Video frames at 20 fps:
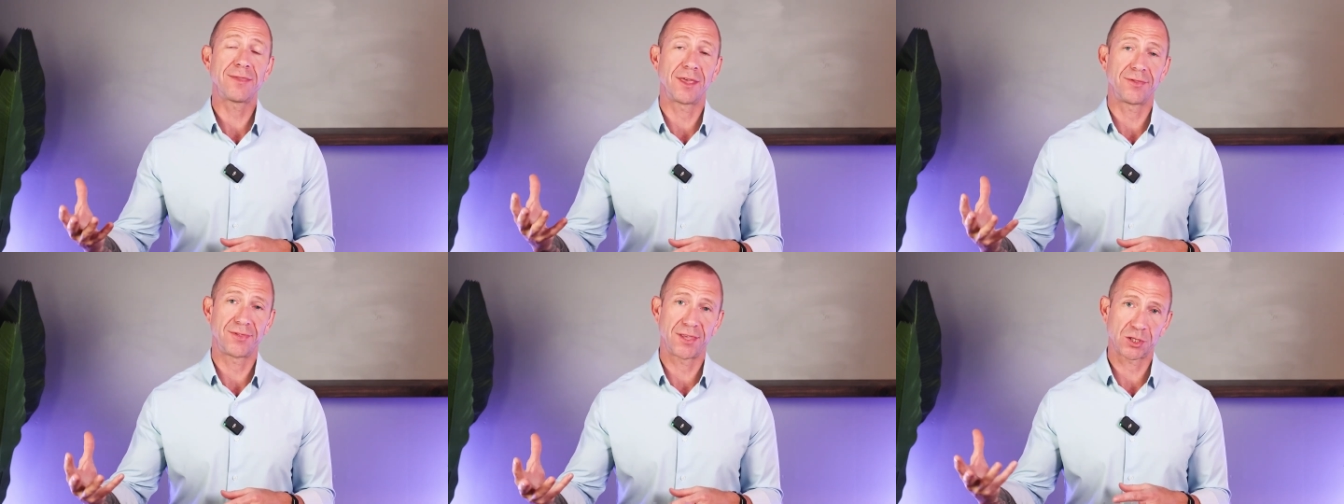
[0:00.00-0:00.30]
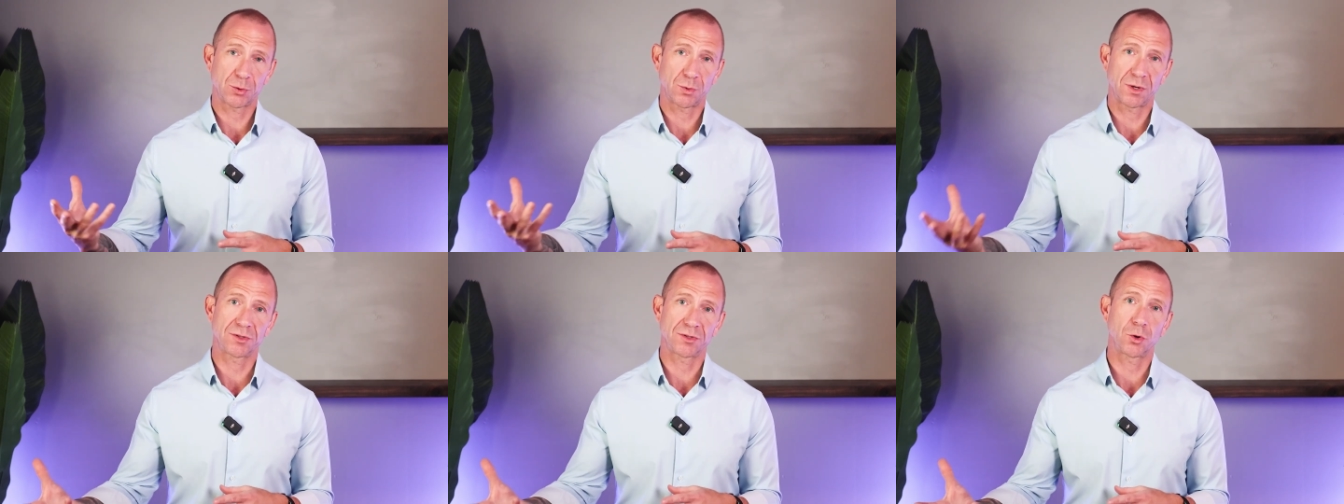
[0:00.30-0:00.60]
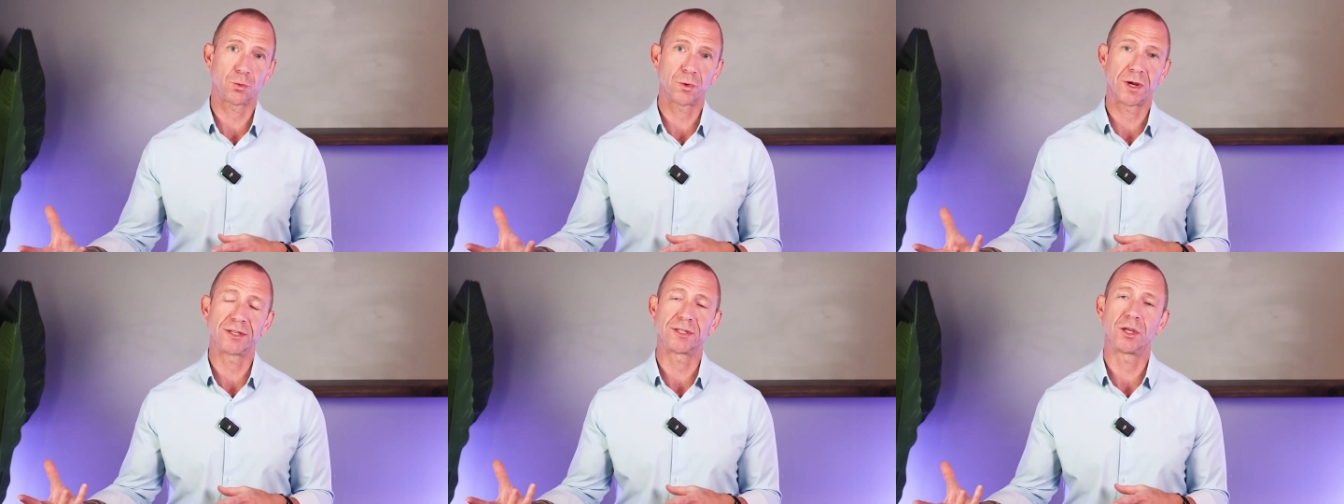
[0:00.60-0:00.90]
that this was
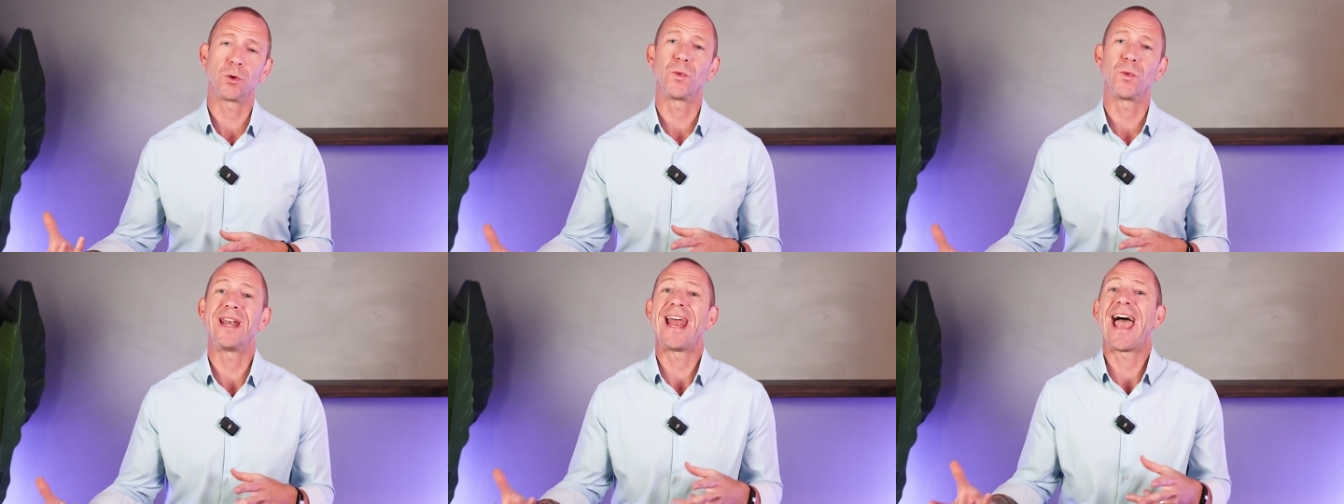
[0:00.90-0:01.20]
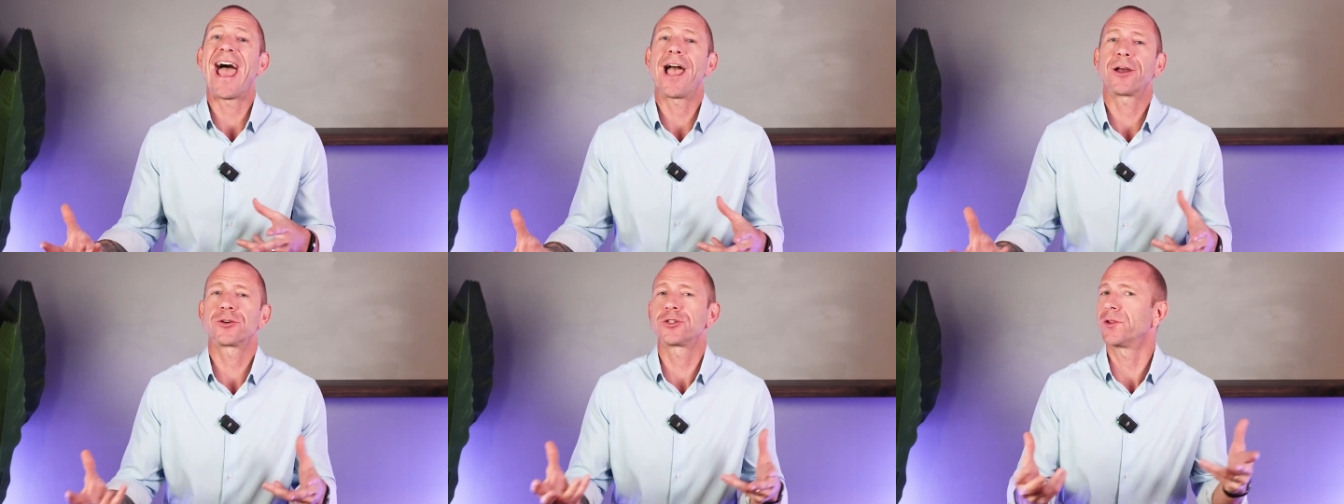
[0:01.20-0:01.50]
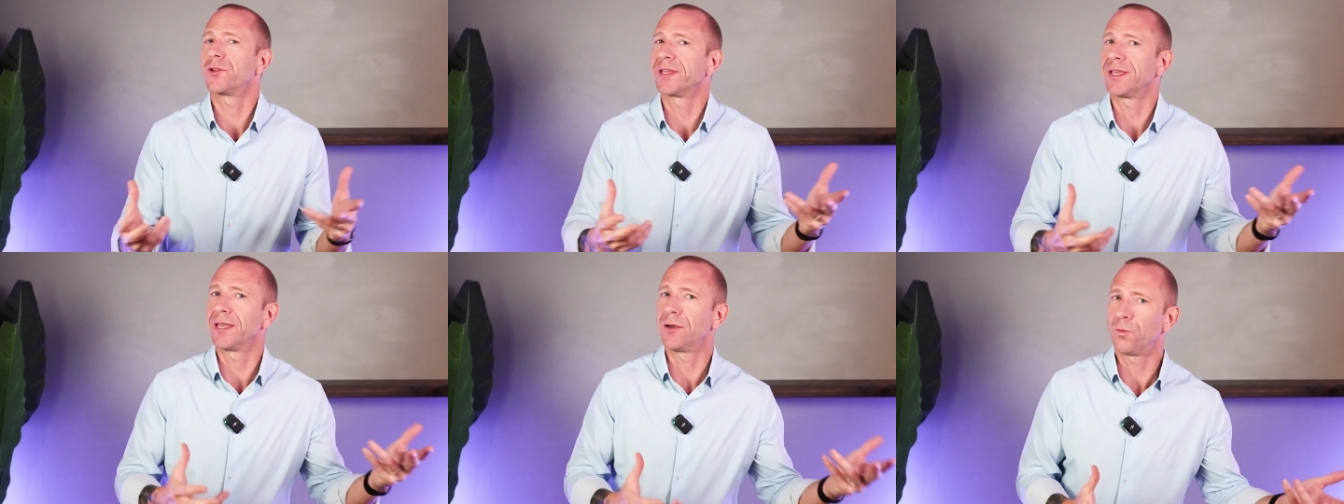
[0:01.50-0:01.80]
the reason when
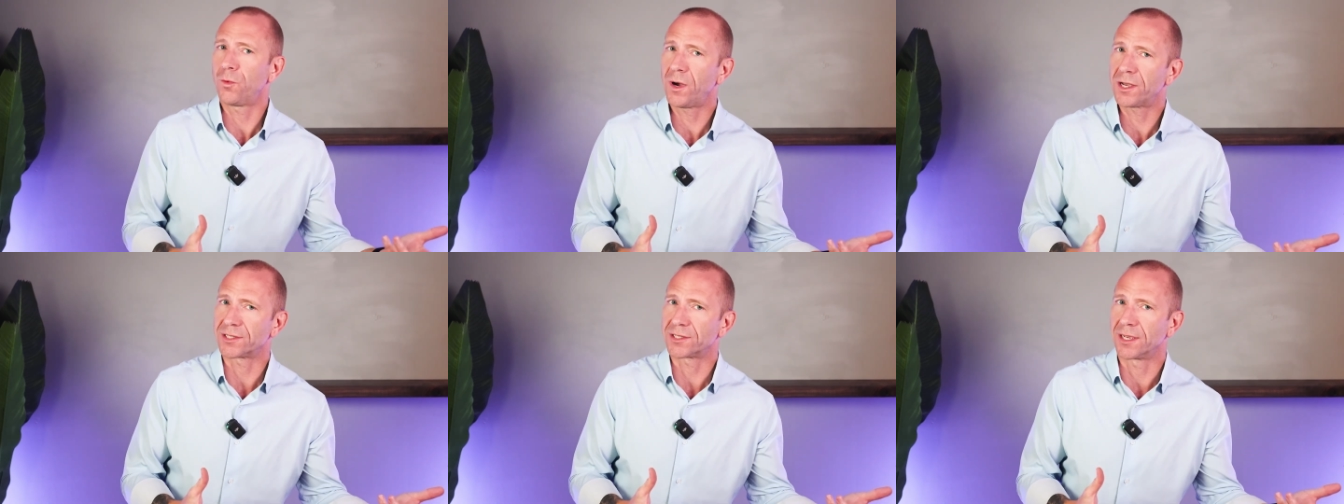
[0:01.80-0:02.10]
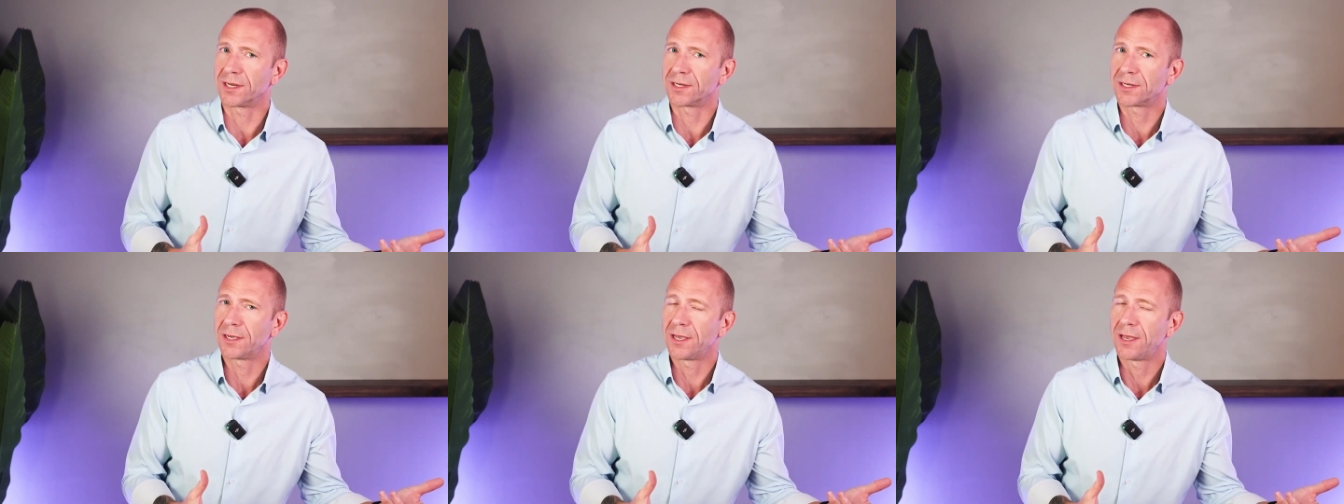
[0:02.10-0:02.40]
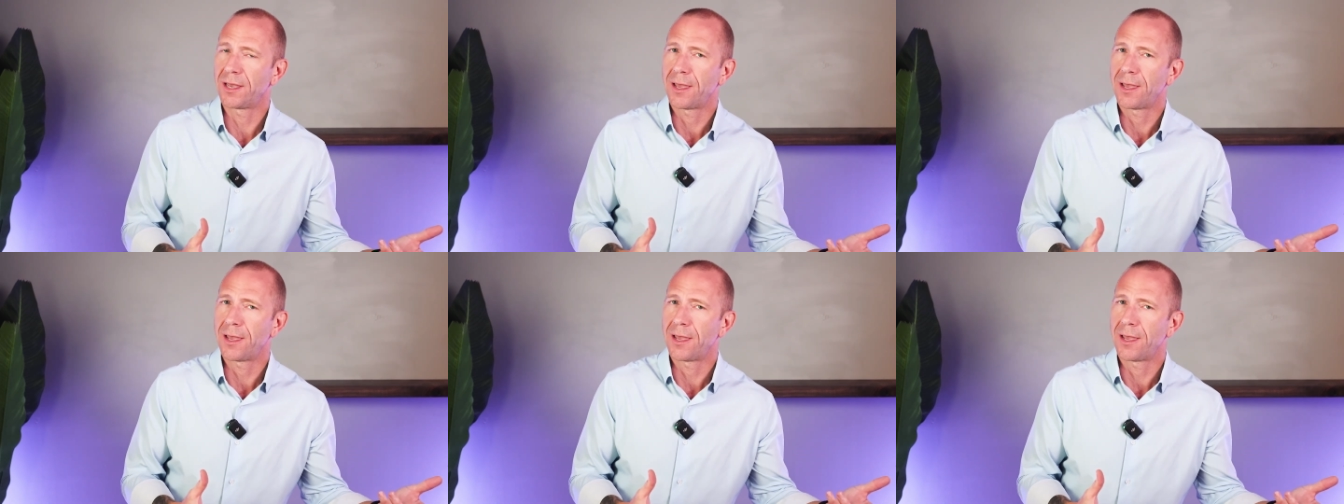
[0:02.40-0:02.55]
actually it wasn't.